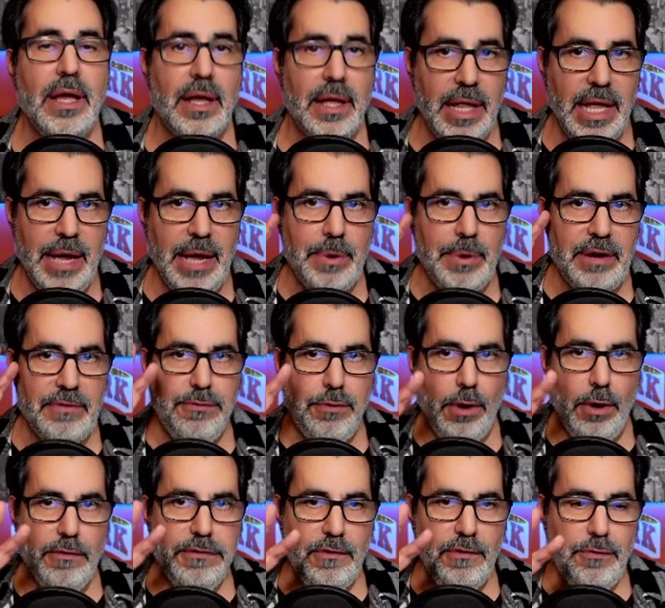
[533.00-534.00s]
They went
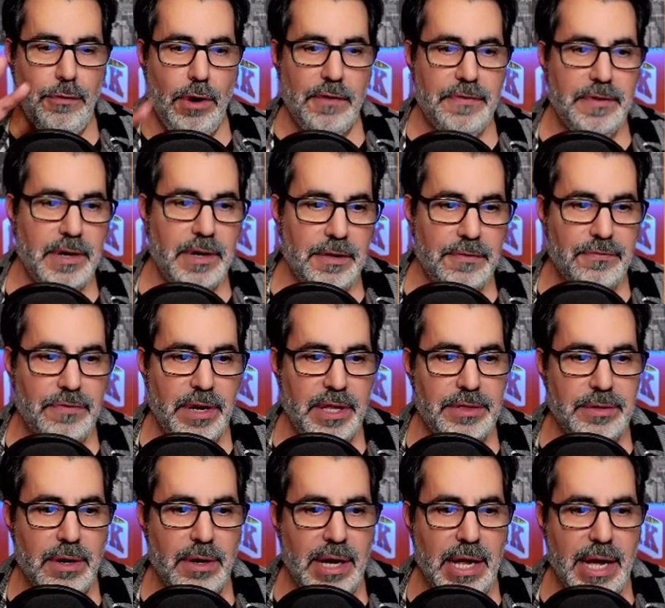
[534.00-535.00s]
4-for-4 from the free
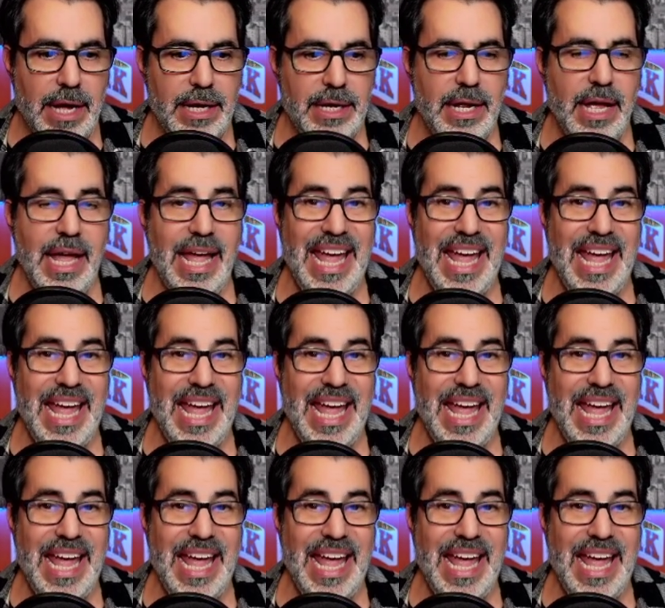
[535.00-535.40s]
throw line,